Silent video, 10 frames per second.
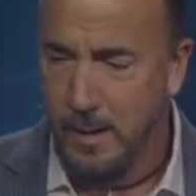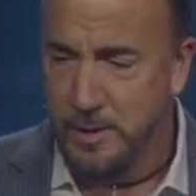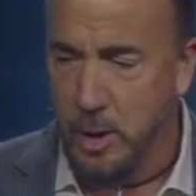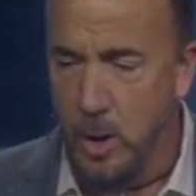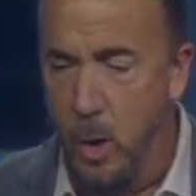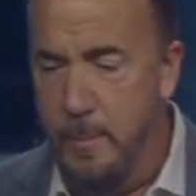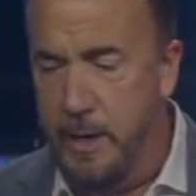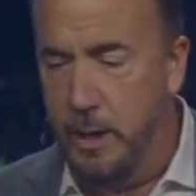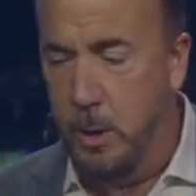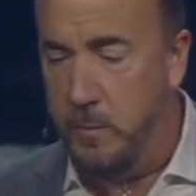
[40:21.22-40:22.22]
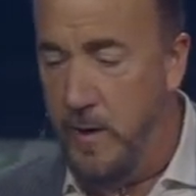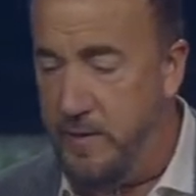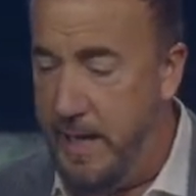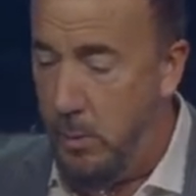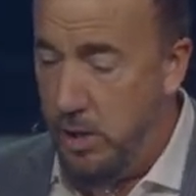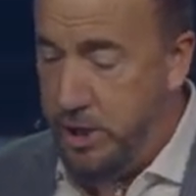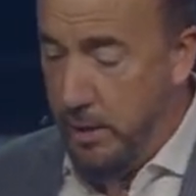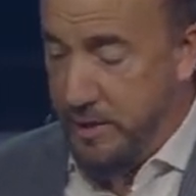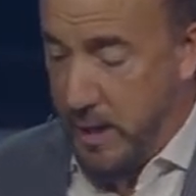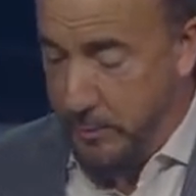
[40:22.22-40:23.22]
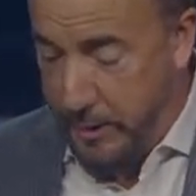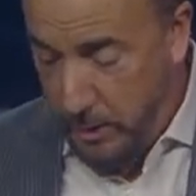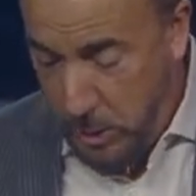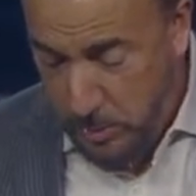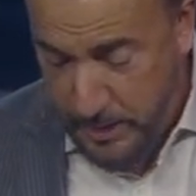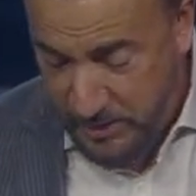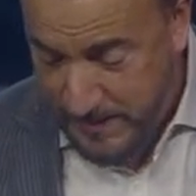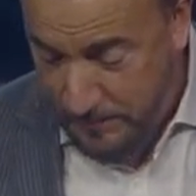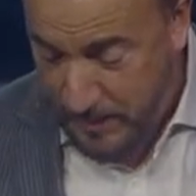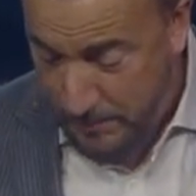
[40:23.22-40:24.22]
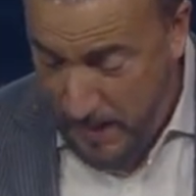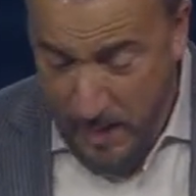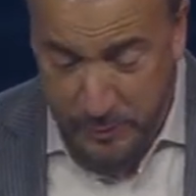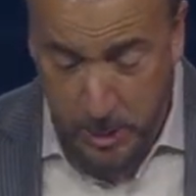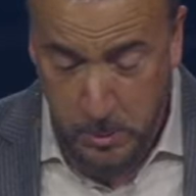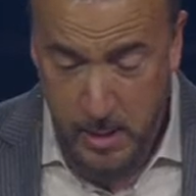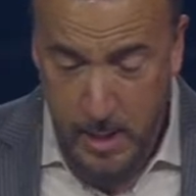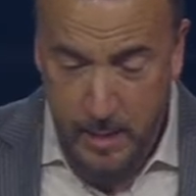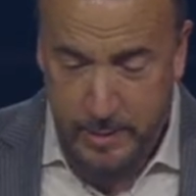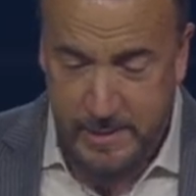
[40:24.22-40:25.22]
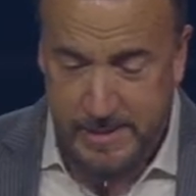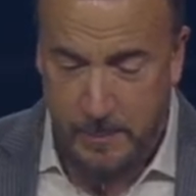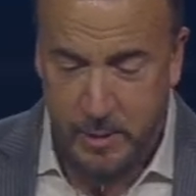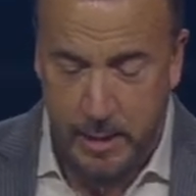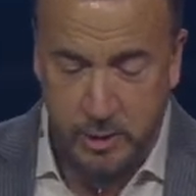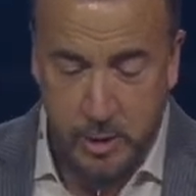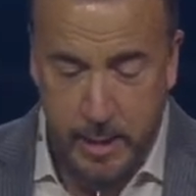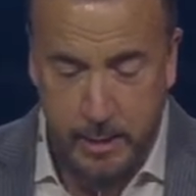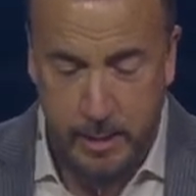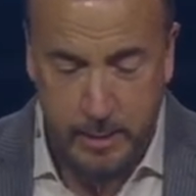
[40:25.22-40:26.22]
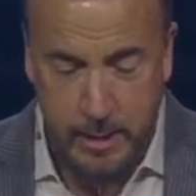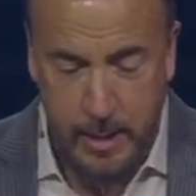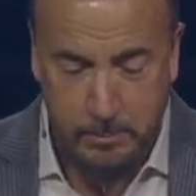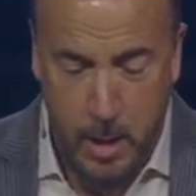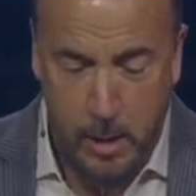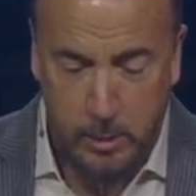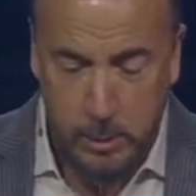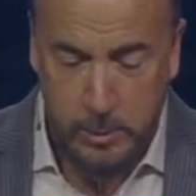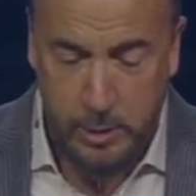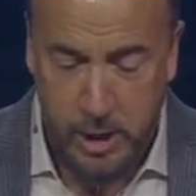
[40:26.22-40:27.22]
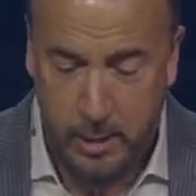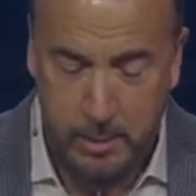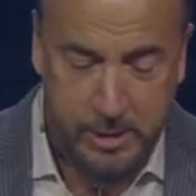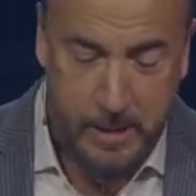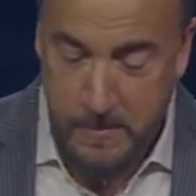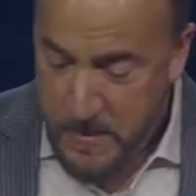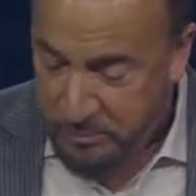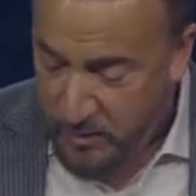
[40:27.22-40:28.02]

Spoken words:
So go with me to Luke 15. I want to show you something in Luke, then something in Matthew, then something in Mark, Luke, and John. No, I'm just kidding.